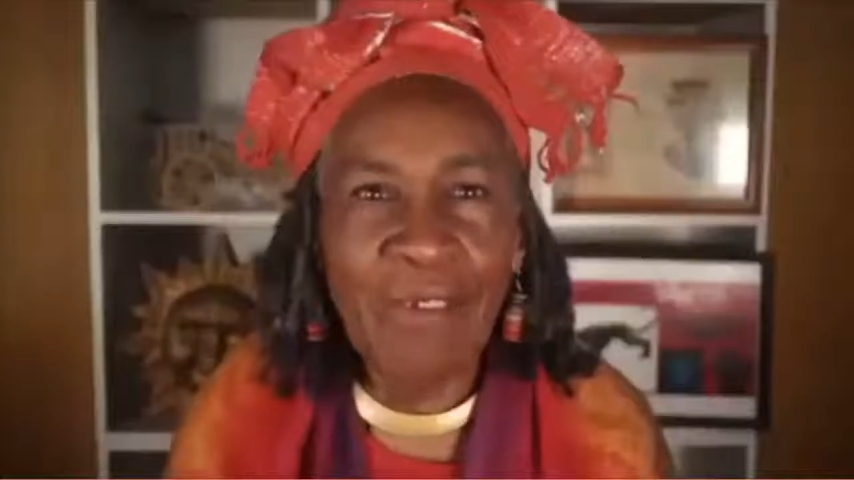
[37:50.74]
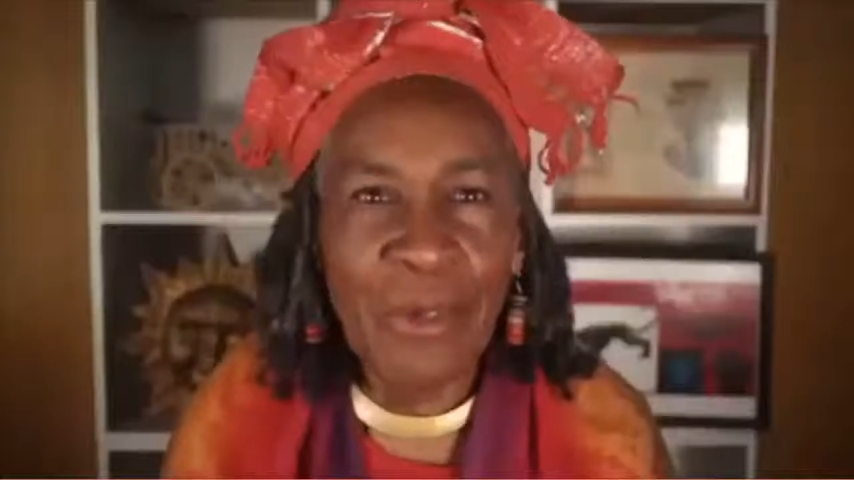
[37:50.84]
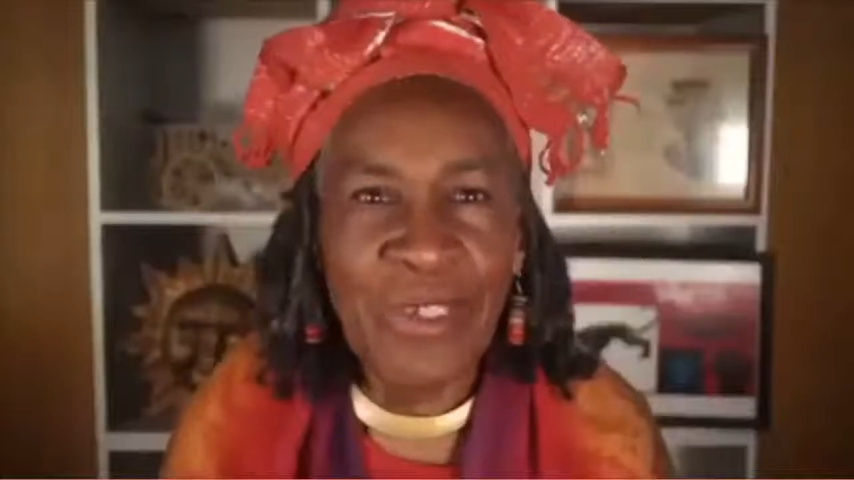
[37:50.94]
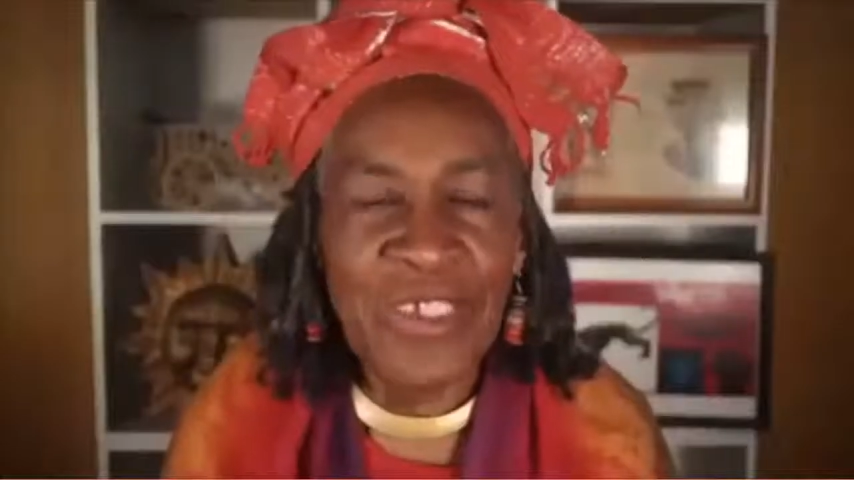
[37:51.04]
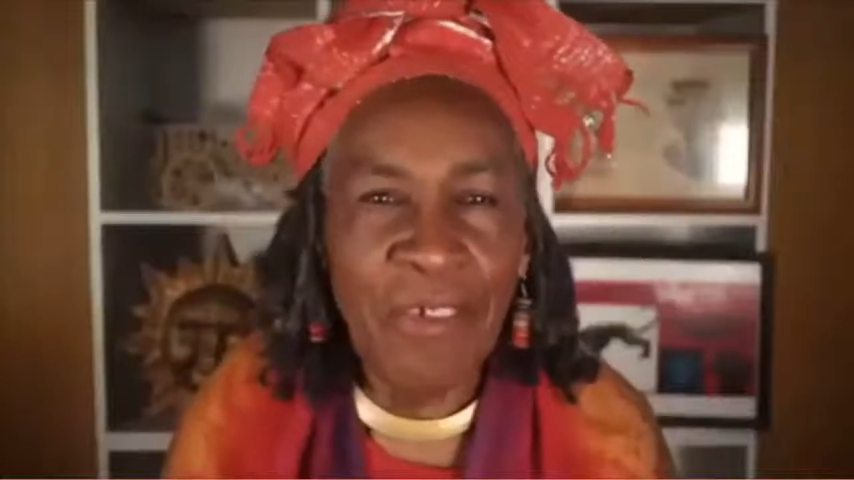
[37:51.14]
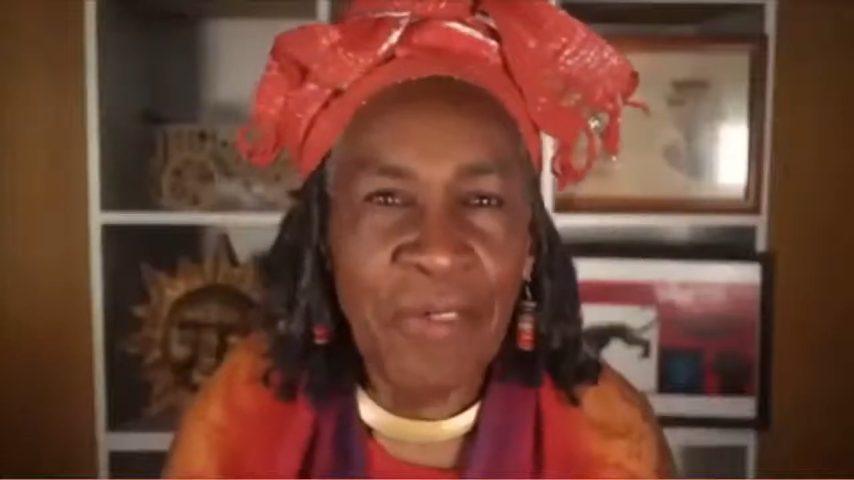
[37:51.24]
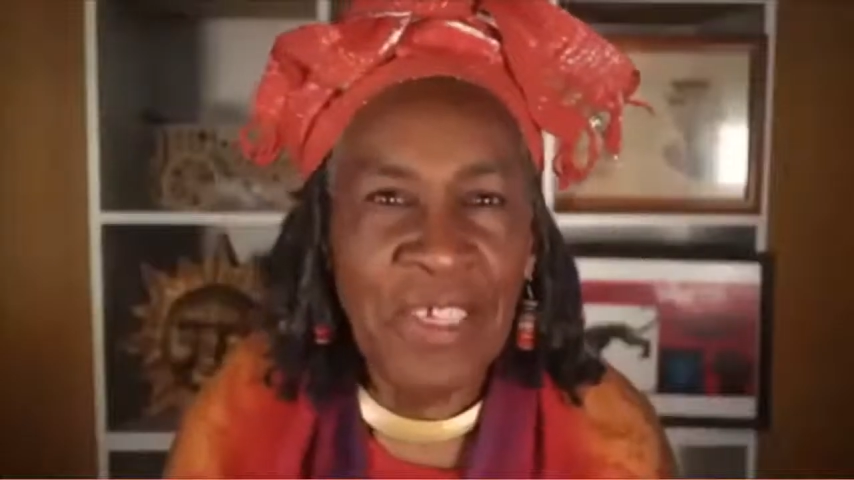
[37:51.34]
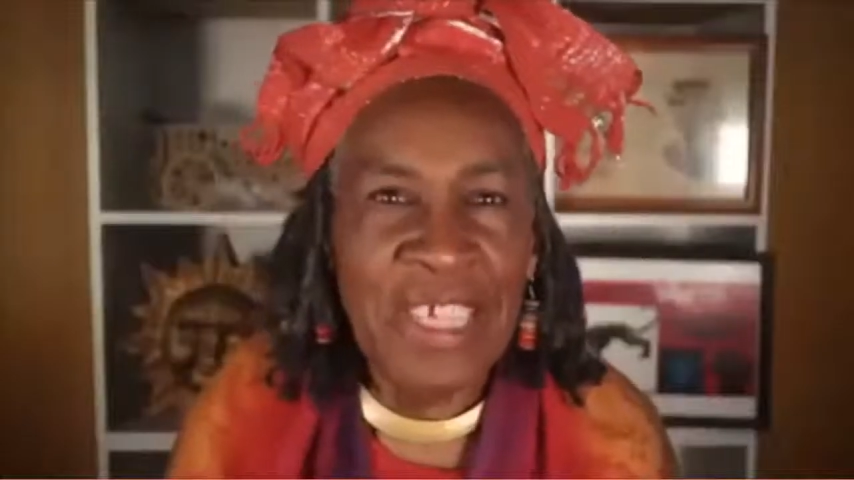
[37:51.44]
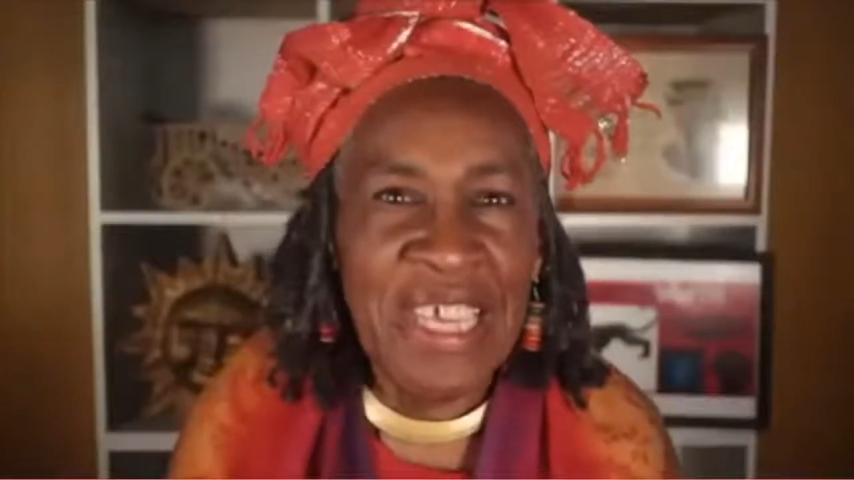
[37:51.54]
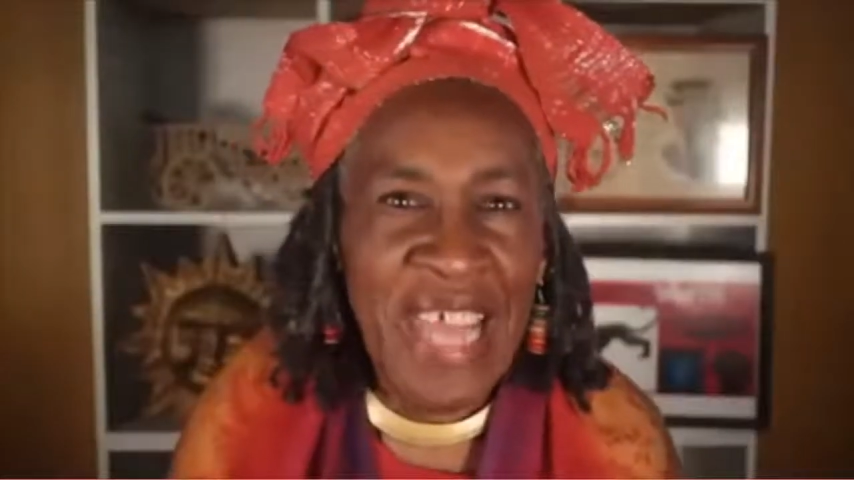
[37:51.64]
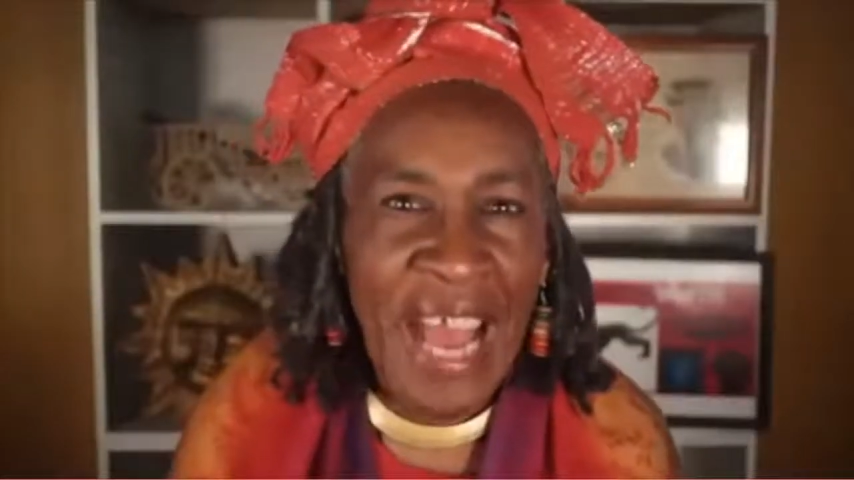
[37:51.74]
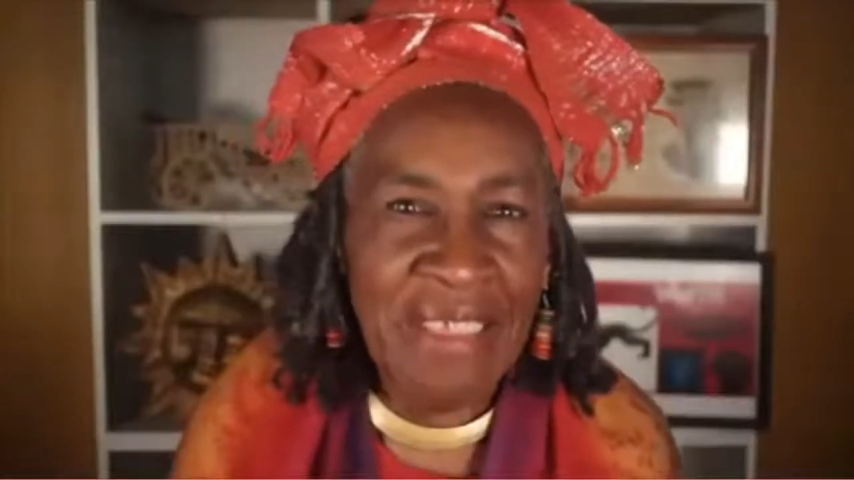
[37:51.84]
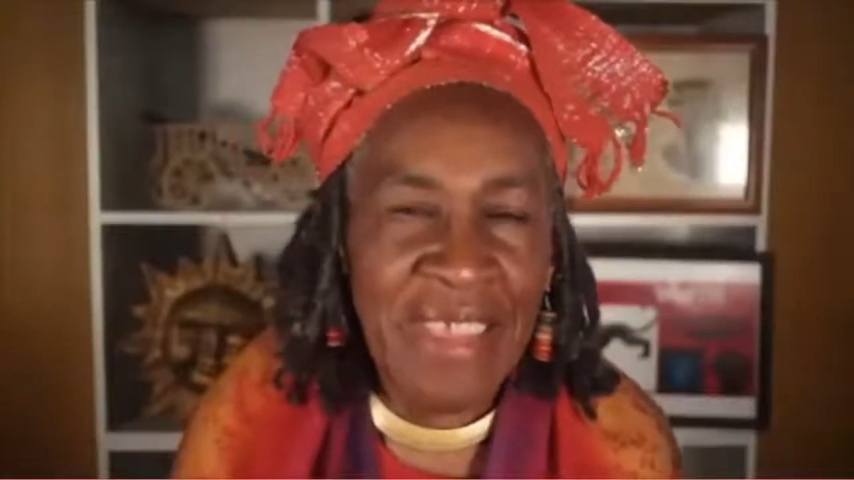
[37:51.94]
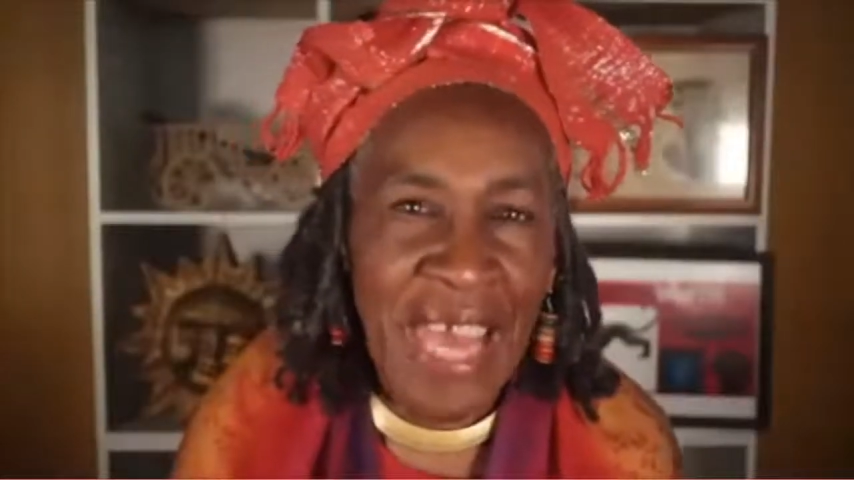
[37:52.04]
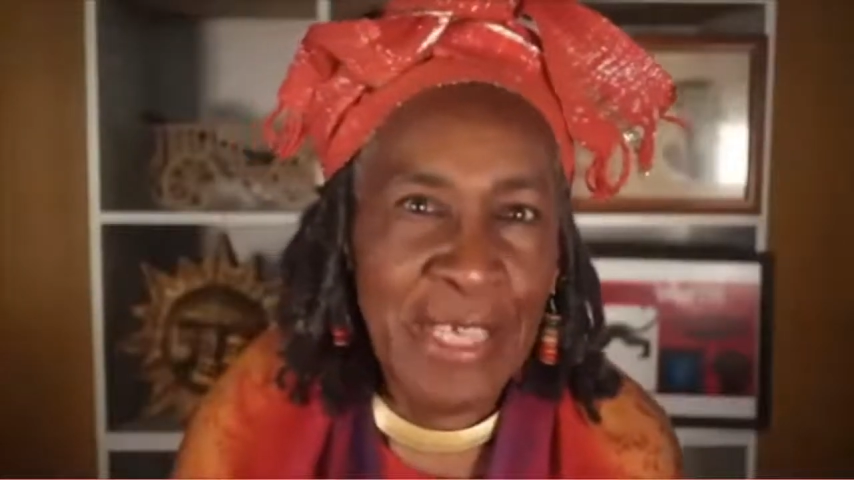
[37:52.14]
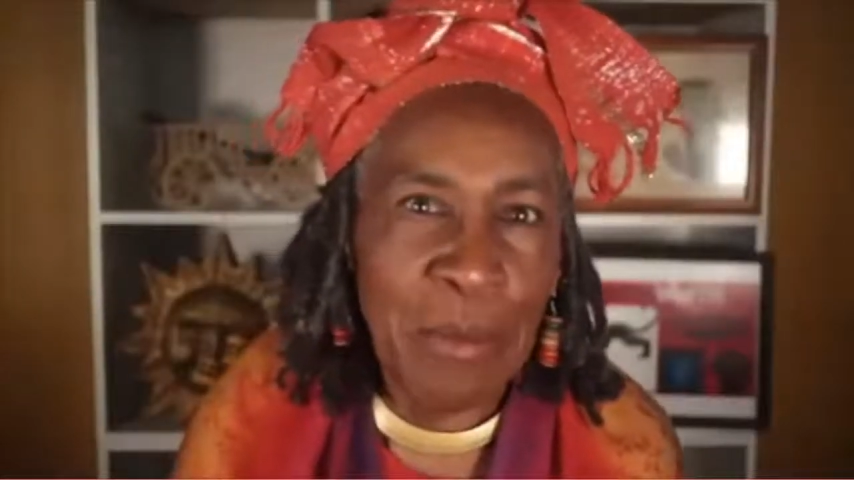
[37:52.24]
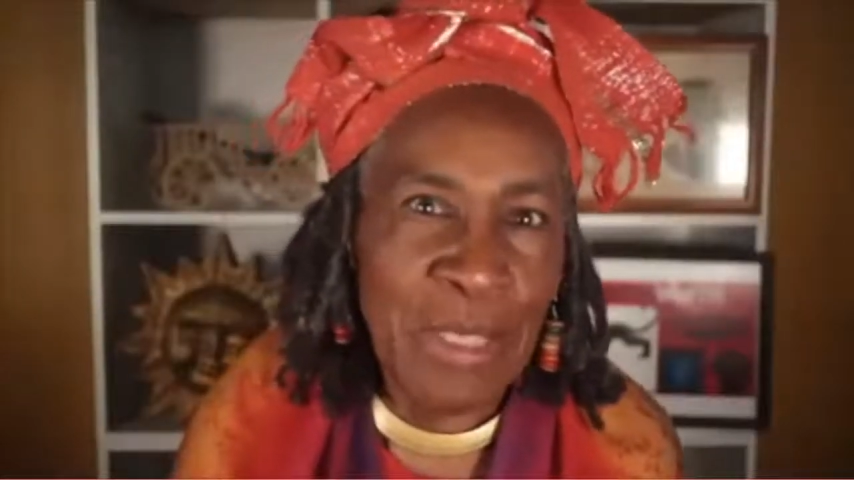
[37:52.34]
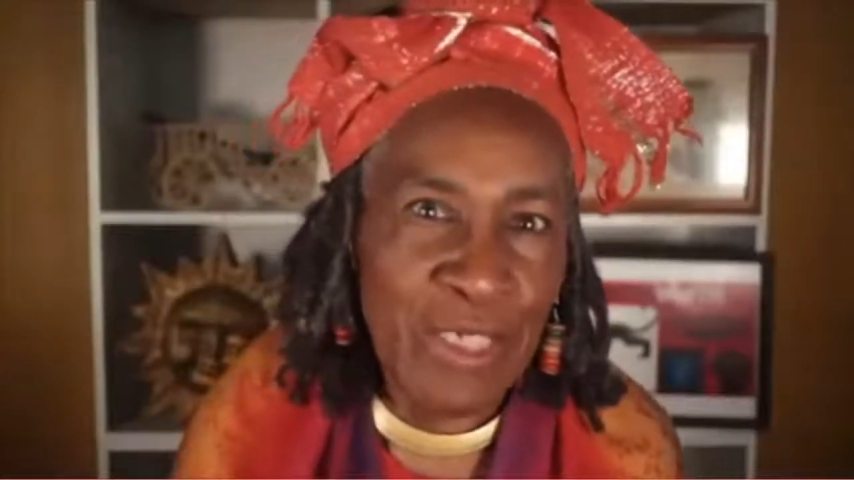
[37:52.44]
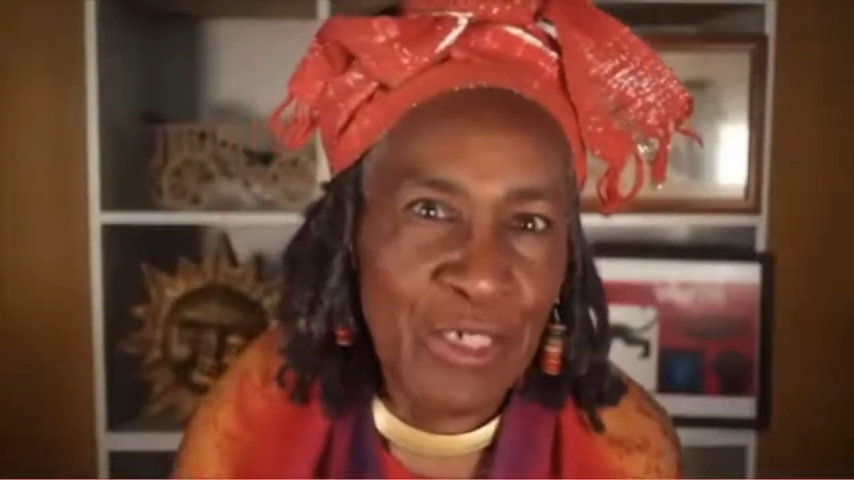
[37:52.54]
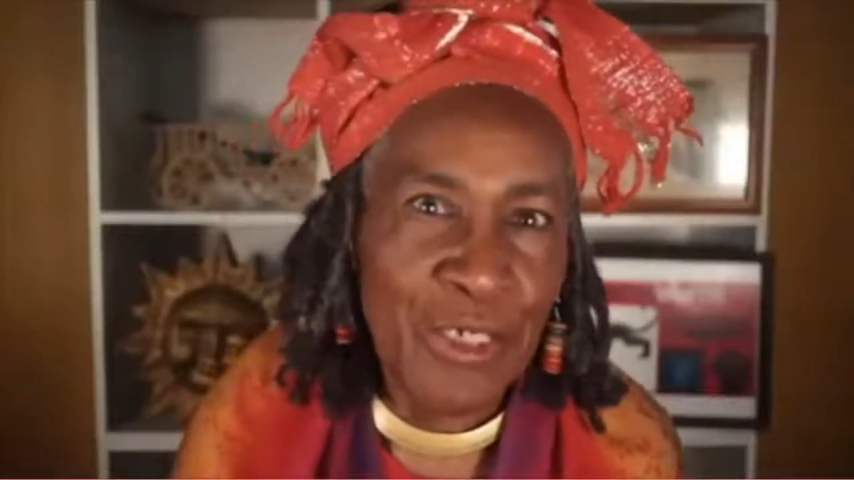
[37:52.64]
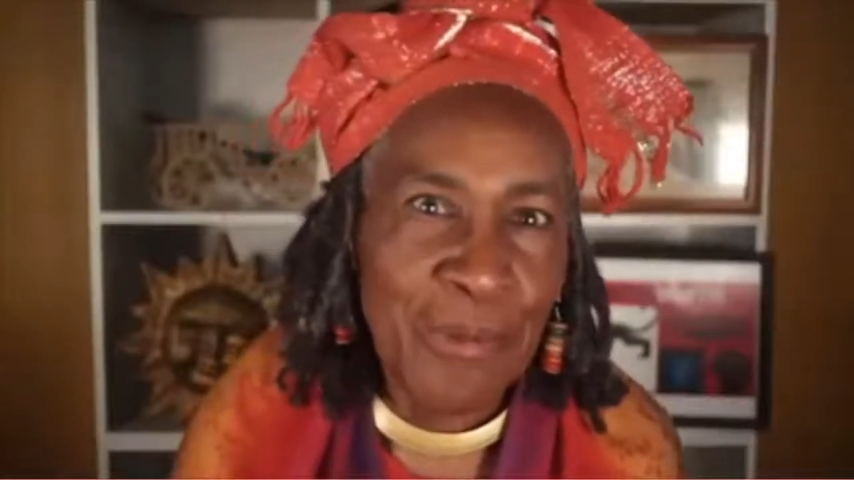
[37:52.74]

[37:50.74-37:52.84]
is definitely not that image.